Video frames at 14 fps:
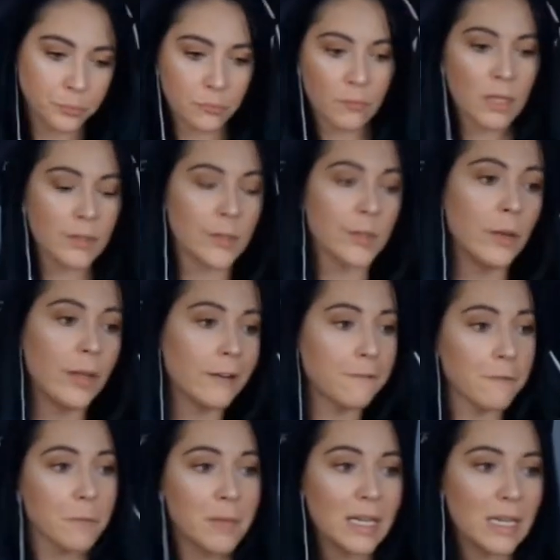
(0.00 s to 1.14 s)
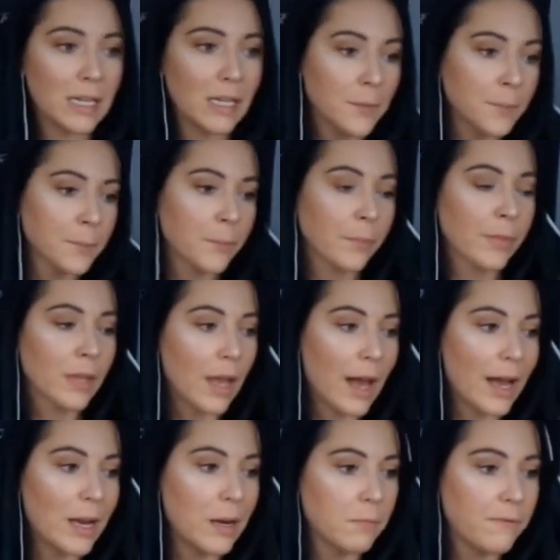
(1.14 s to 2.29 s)
So like for me,
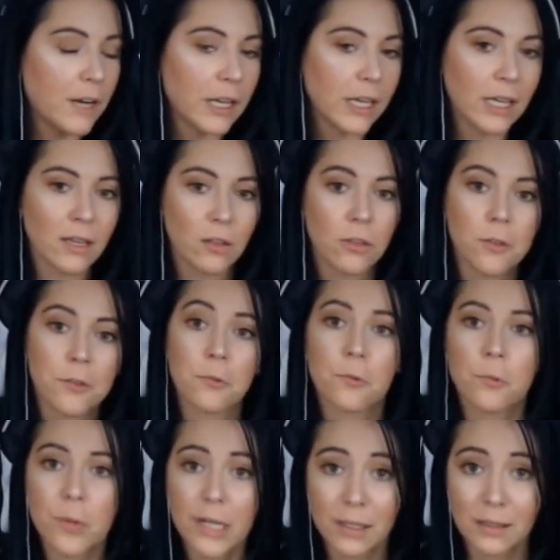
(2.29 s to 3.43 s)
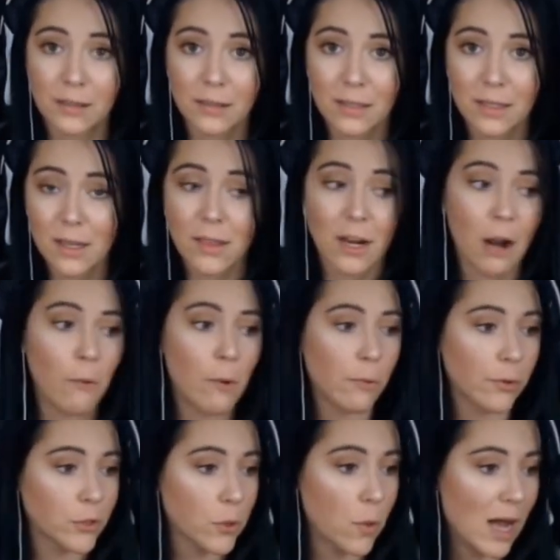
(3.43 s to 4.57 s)
I am fucking thrilled that I went
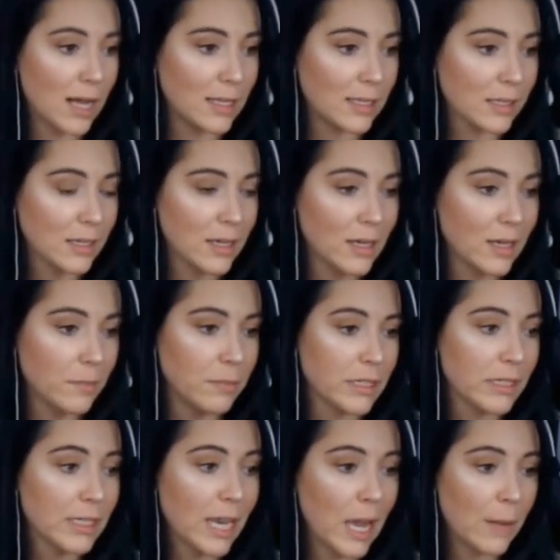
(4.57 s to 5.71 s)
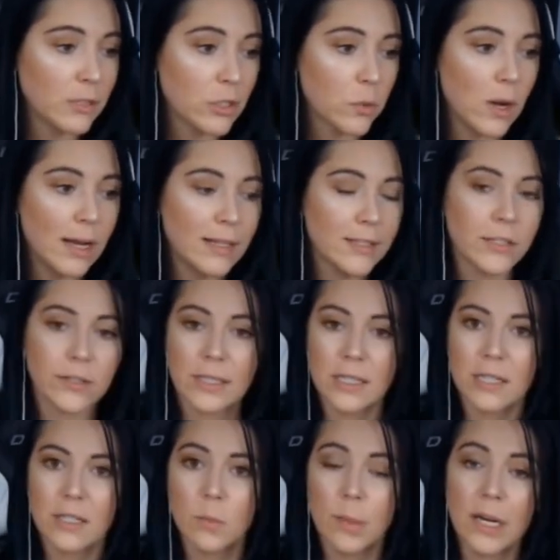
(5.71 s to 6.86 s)
with Twaz. Because Captain Twaz, you'll see
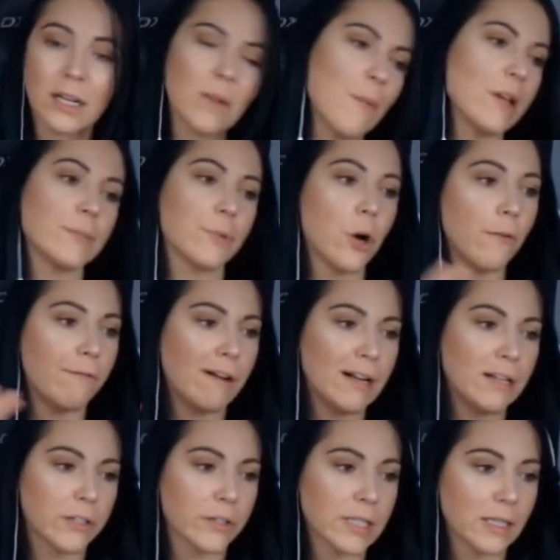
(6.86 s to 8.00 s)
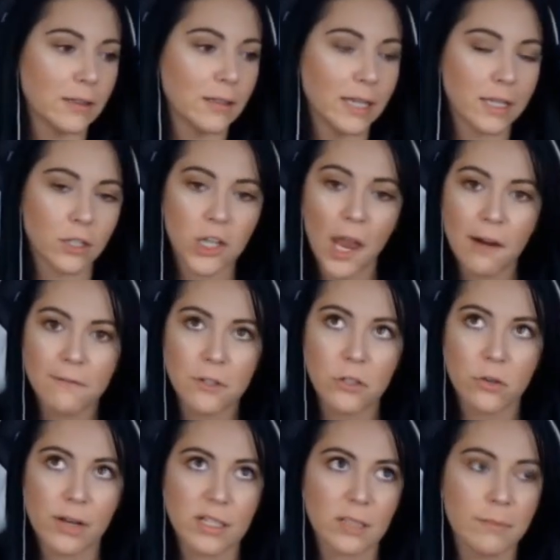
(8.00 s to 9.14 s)
his button on my profile, you'll see a link in chat if you do
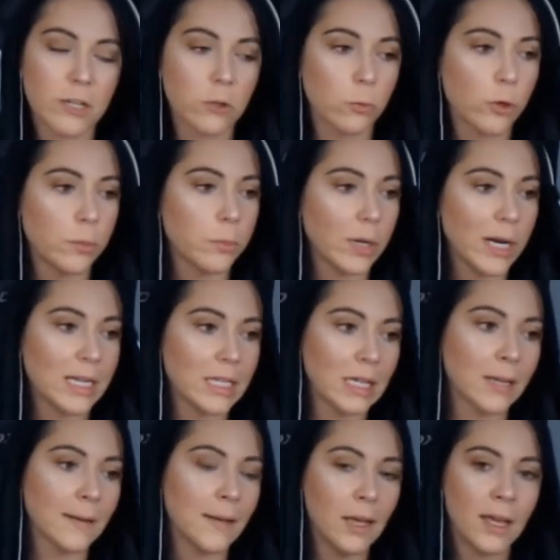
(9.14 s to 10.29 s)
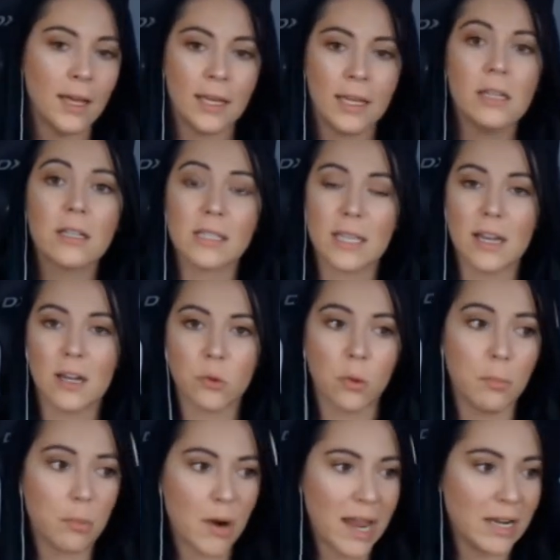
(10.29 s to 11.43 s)
exclamation point branding. He is an actual
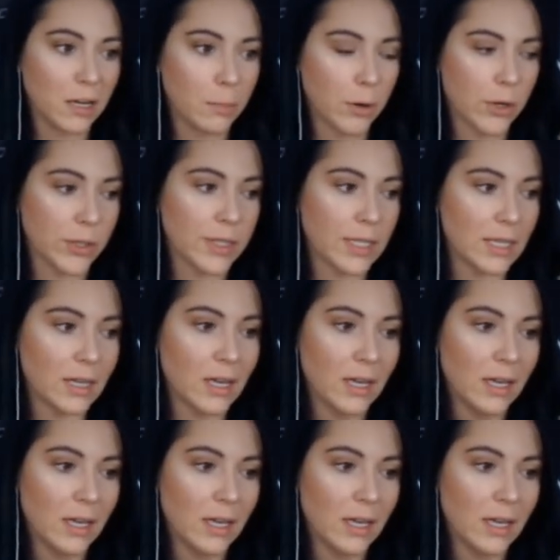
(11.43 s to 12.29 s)
branding person.